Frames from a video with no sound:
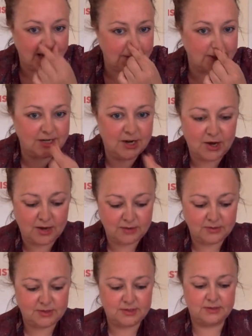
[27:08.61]
itchy
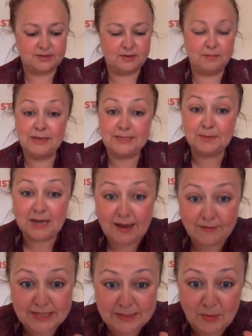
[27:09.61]
nose, means I'm going to
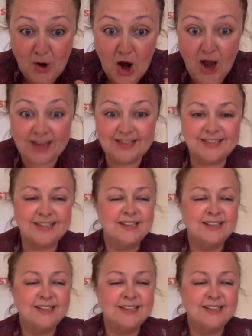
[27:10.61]
have a surprise.